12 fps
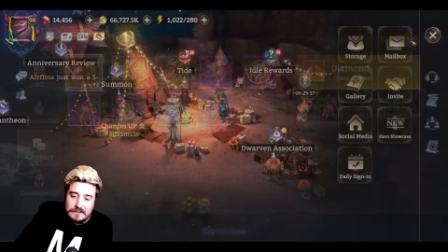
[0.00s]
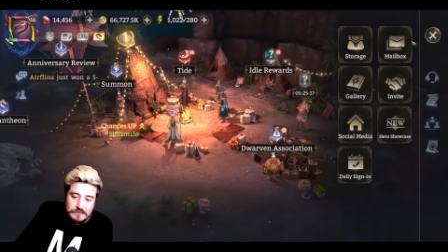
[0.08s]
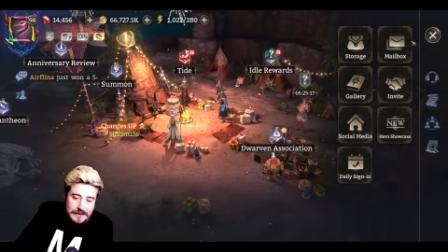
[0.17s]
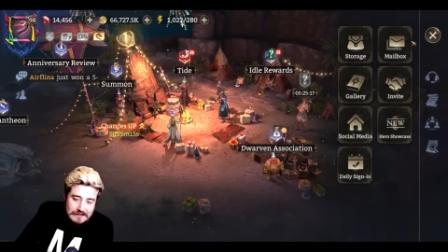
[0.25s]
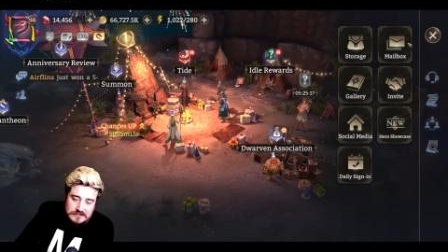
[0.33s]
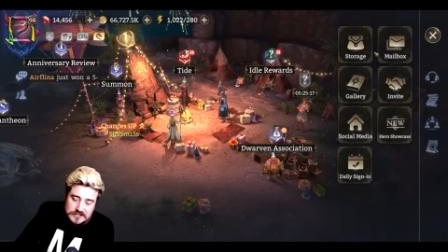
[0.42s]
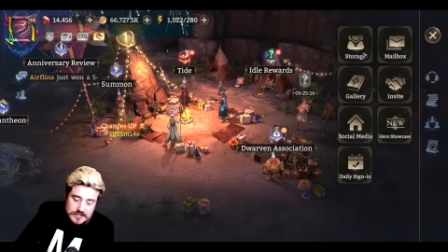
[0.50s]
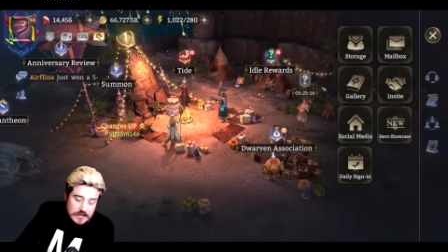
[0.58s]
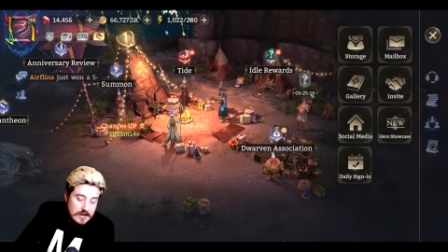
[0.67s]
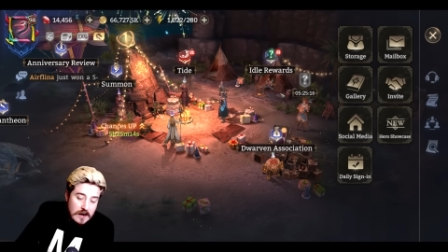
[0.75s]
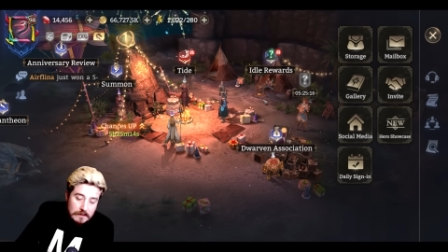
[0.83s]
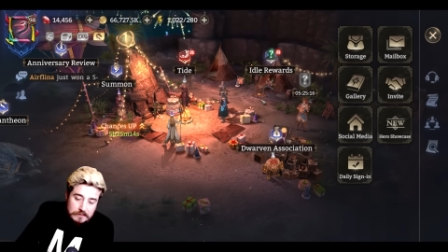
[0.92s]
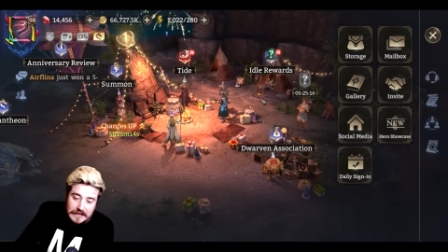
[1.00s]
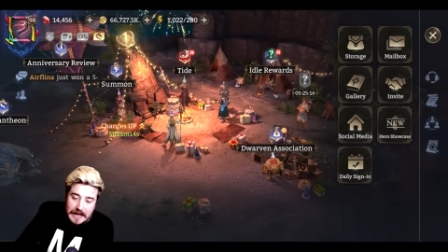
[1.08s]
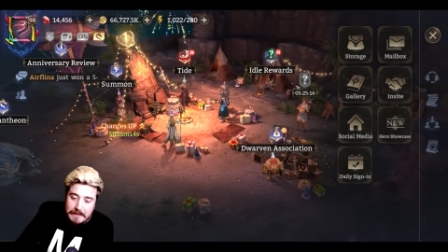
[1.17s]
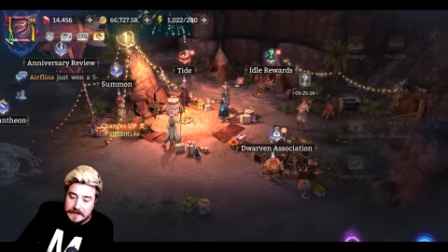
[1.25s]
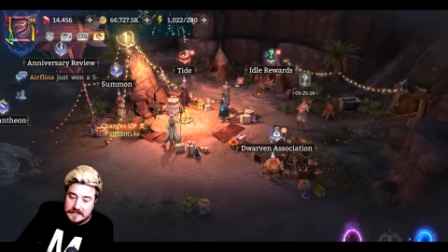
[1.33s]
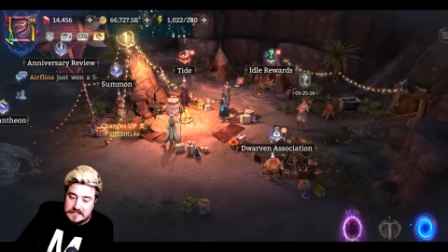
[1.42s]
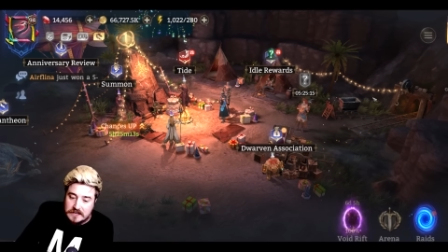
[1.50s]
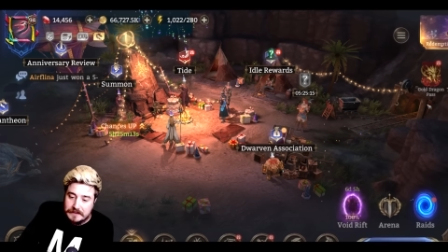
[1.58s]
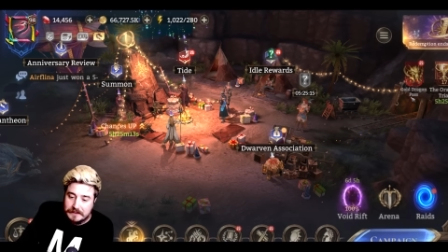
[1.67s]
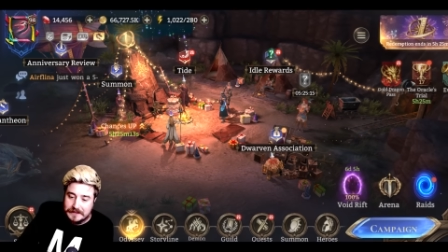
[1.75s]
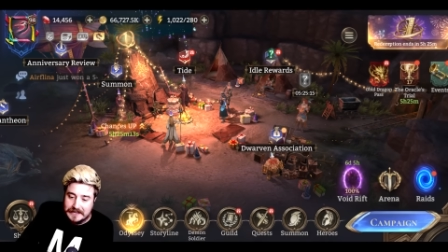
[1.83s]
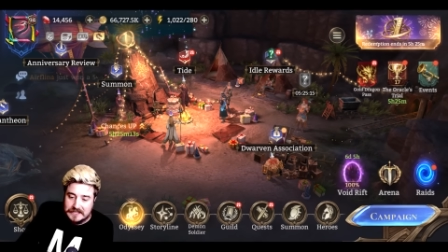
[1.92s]
if we have just a couple epics, I'll
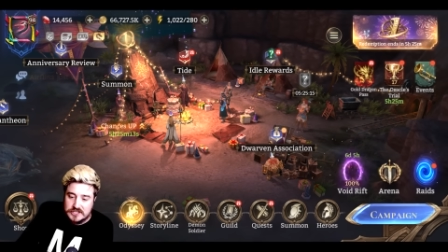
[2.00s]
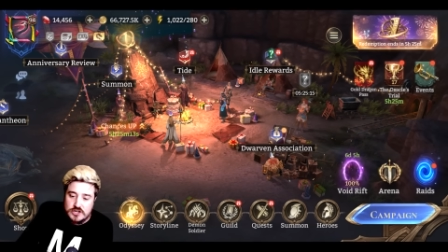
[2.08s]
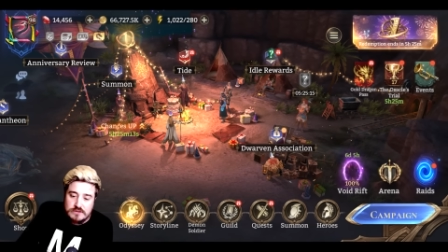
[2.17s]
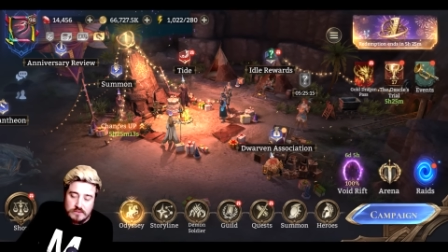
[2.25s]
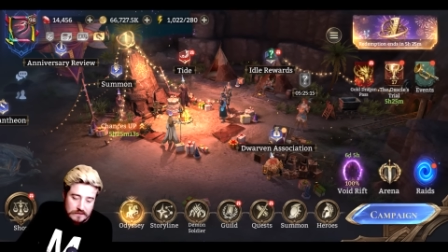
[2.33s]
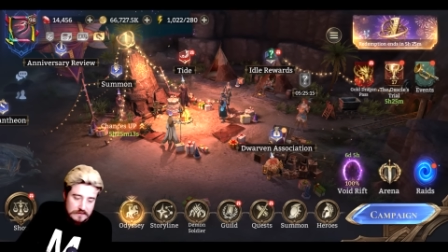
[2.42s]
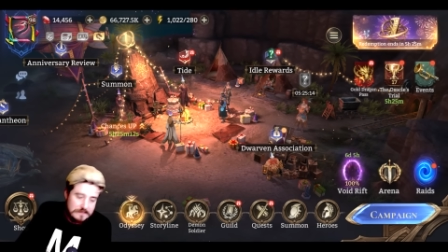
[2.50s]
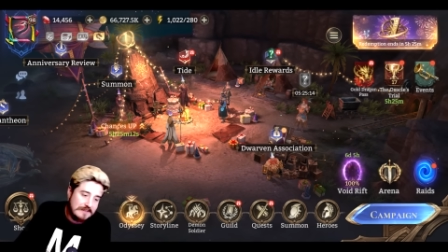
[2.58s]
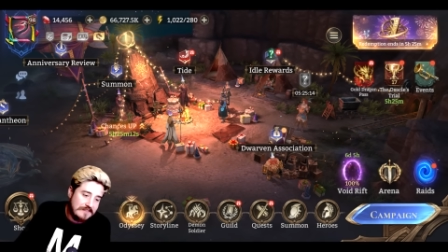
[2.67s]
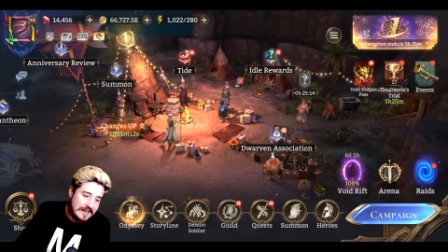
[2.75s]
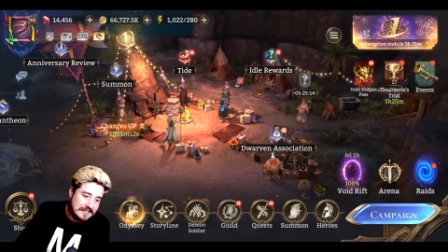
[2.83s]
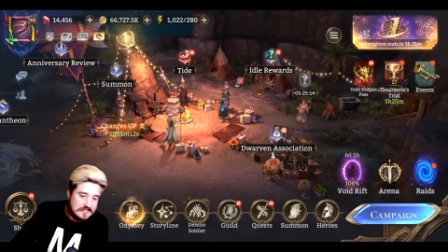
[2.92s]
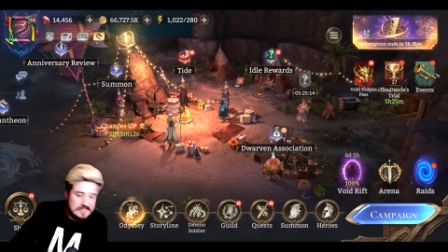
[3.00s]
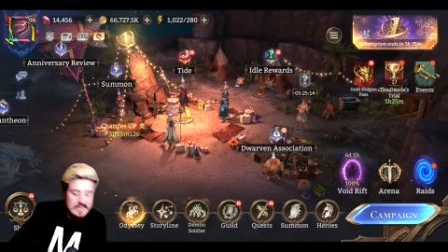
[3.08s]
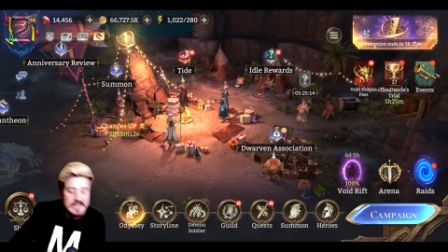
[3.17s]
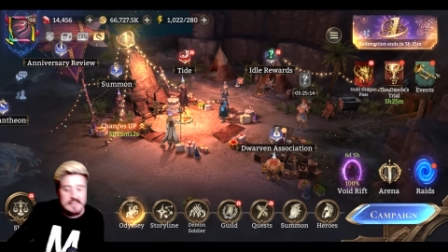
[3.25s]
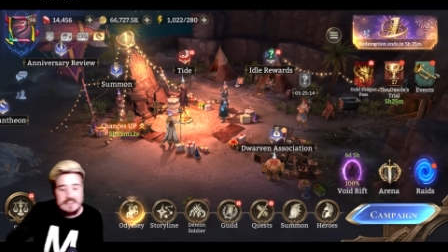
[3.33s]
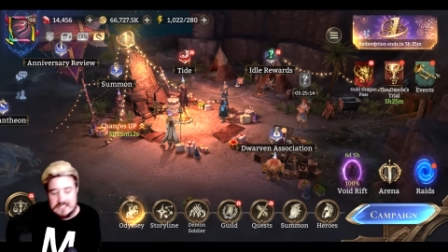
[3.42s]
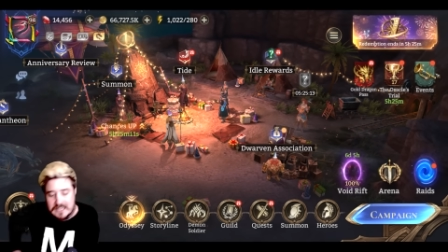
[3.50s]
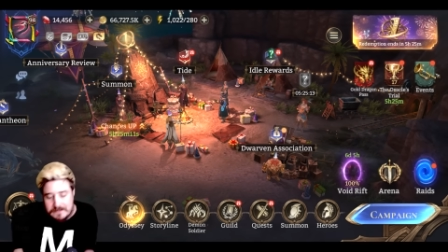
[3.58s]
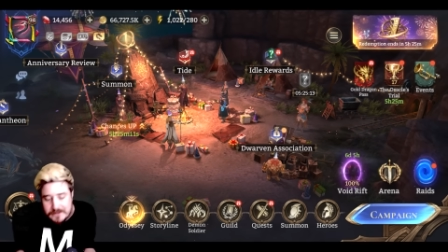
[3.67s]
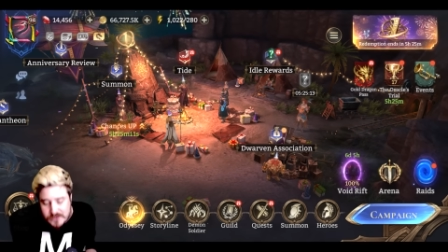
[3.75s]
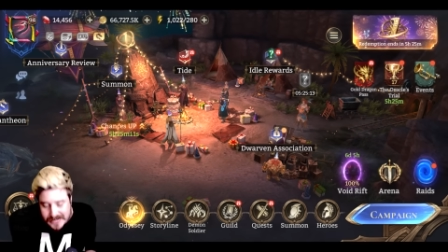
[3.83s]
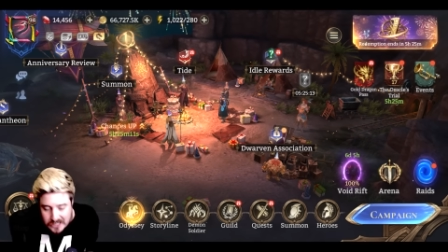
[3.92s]
be able to get two more from the events. That'll take
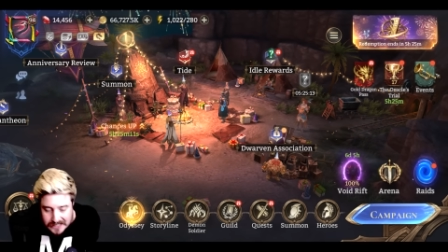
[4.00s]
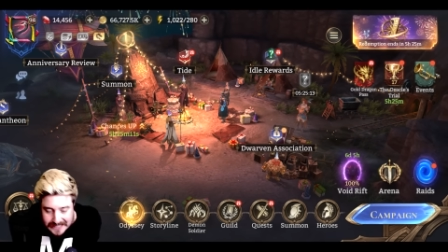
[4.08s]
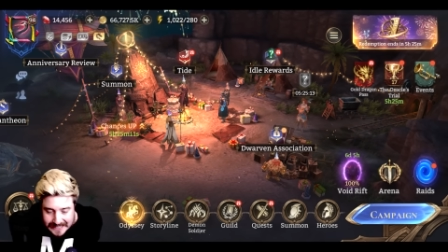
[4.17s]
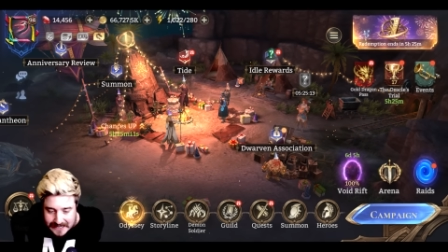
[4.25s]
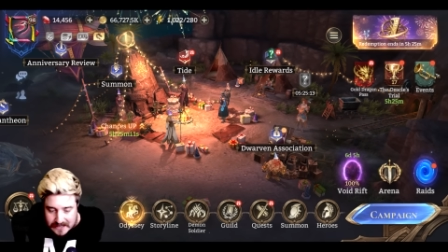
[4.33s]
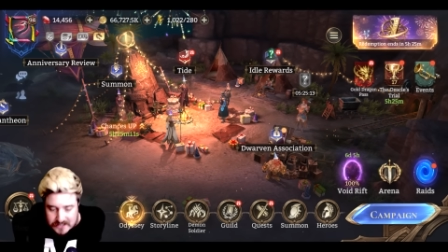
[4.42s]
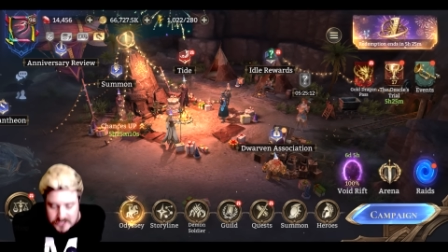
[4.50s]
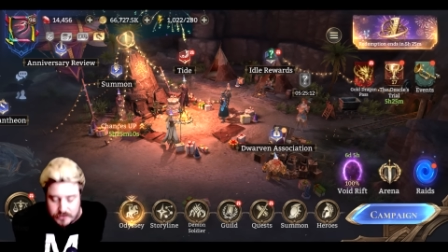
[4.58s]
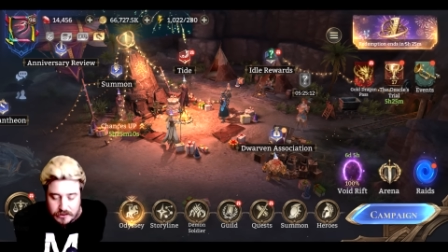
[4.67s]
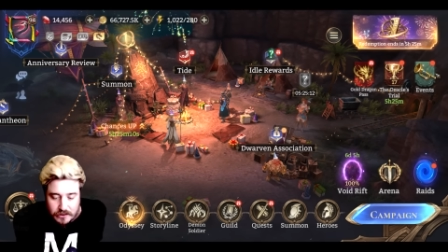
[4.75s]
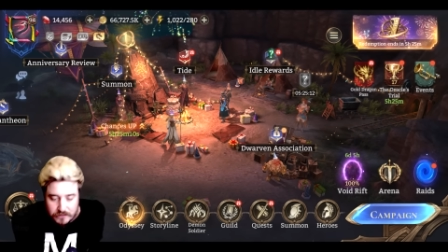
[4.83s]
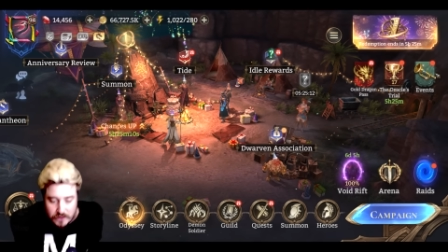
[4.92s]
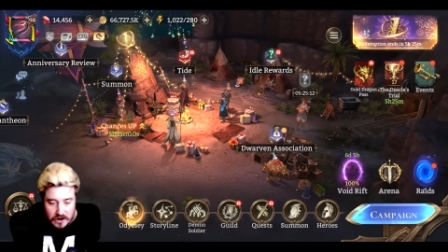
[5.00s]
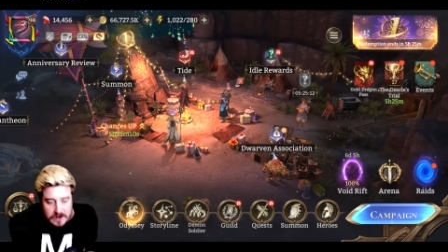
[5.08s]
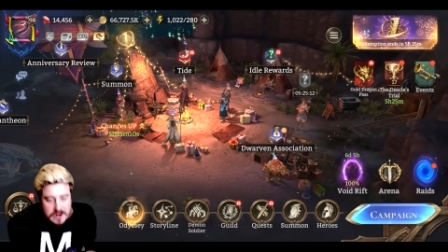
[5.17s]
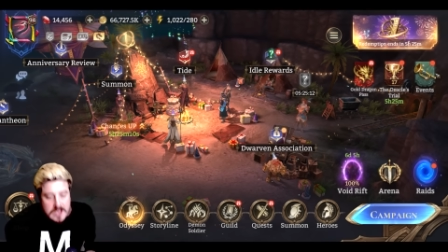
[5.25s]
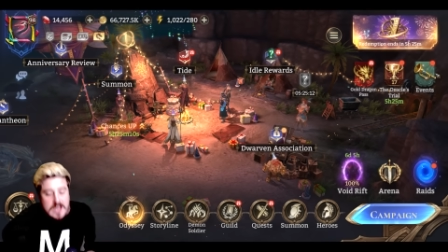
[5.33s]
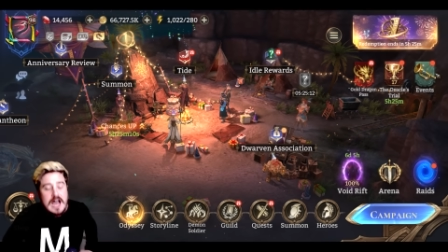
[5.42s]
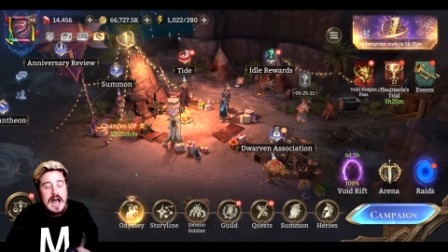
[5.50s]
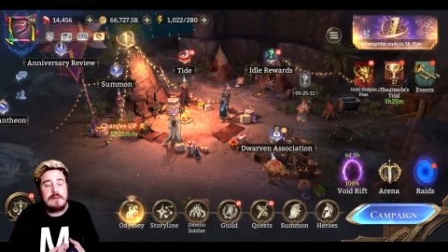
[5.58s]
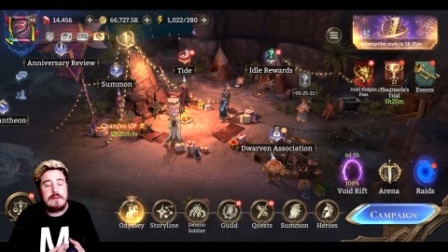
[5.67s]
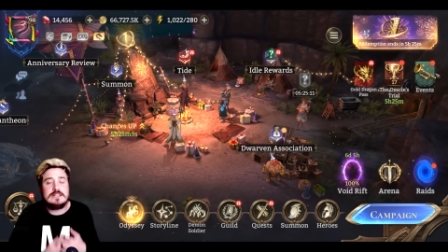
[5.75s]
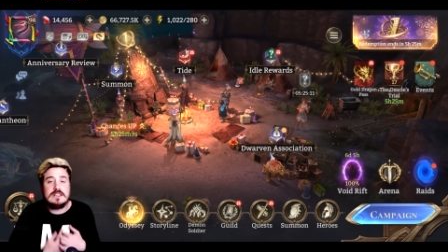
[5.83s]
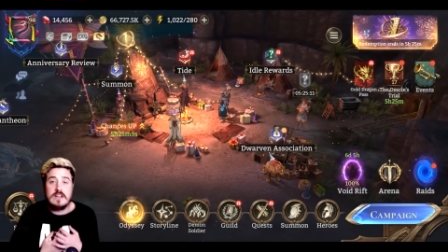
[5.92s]
me to a clean 201. I
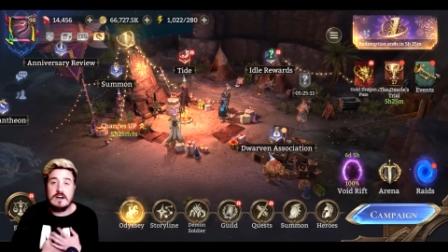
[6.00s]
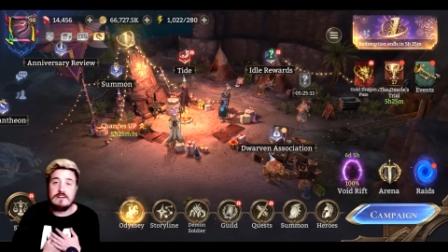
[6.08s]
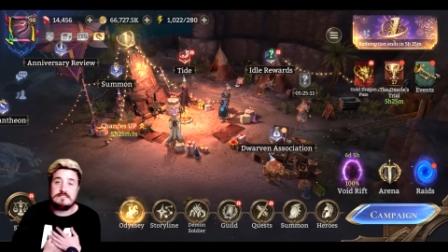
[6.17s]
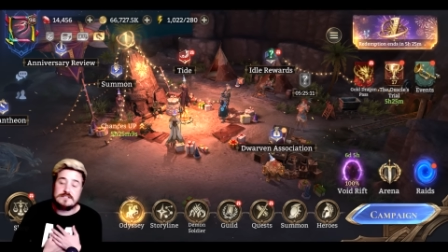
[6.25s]
would love